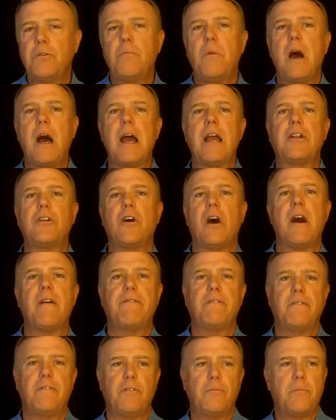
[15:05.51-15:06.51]
your mind
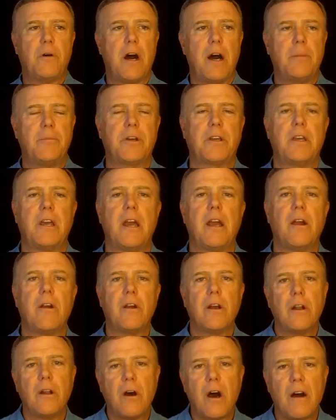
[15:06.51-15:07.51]
off of
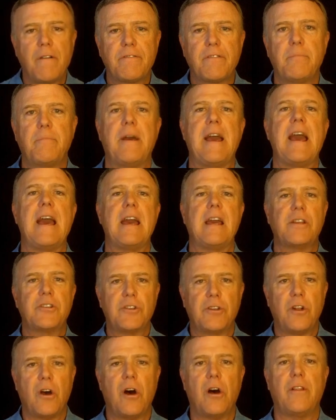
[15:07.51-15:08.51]
Obamacare and off the
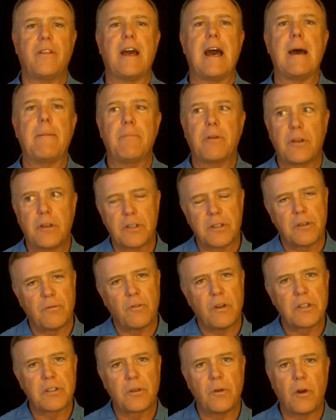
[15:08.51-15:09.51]
banks and all that because
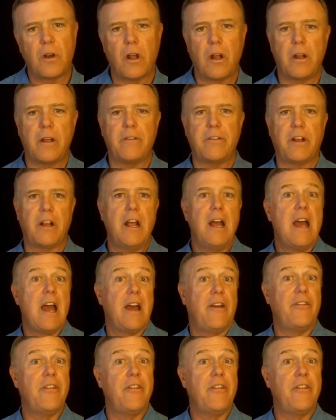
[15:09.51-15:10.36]
of what's going on over there.